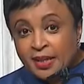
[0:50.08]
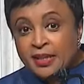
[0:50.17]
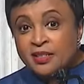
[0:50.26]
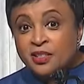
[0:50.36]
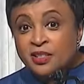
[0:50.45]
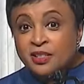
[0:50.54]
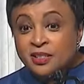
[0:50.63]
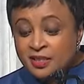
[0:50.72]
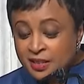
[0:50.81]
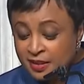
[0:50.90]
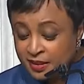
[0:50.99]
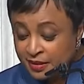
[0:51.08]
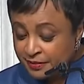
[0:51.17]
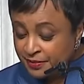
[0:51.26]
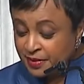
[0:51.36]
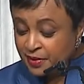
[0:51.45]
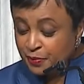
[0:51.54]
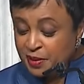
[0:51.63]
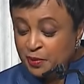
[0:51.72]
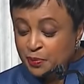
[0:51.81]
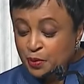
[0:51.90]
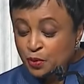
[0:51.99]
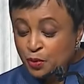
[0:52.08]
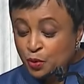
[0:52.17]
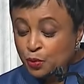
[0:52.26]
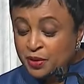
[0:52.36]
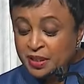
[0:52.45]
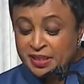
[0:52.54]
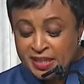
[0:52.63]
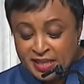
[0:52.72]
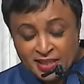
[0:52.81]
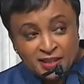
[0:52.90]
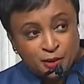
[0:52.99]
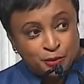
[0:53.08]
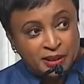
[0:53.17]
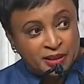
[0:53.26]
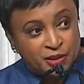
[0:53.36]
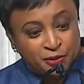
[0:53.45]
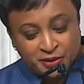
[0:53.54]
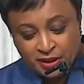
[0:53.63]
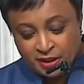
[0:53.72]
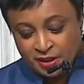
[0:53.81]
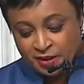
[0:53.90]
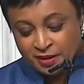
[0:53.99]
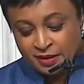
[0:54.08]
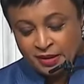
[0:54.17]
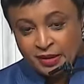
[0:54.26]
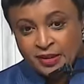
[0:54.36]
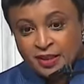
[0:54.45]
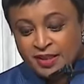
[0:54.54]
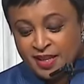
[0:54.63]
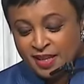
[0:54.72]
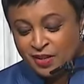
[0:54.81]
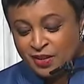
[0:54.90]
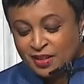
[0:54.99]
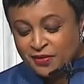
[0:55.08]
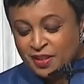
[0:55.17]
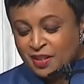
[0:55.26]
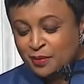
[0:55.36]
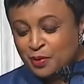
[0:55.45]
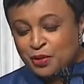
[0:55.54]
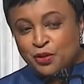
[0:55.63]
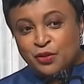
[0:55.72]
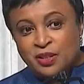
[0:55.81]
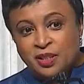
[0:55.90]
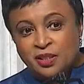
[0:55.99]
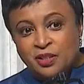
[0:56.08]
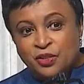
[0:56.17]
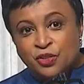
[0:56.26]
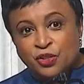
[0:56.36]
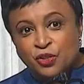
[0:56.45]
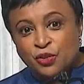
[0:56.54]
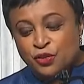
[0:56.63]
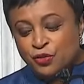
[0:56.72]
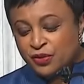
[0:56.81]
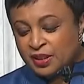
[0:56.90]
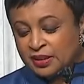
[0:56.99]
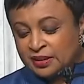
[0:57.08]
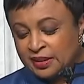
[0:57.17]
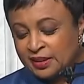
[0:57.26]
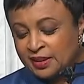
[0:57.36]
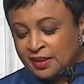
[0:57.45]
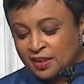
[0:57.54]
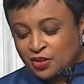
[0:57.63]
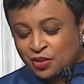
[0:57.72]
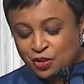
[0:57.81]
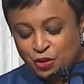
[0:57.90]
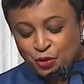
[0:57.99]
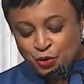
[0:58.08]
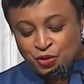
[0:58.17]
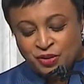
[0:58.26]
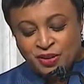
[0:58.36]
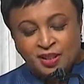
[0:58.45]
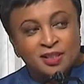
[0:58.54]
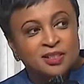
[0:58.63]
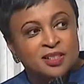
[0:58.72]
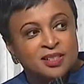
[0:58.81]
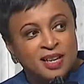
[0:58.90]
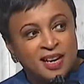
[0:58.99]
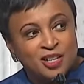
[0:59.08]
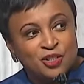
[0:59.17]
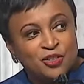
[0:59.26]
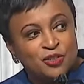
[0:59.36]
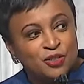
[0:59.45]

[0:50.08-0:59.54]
and as a descendant of people who were denied the right to read, to now have the opportunity to serve and lead the institution that is the national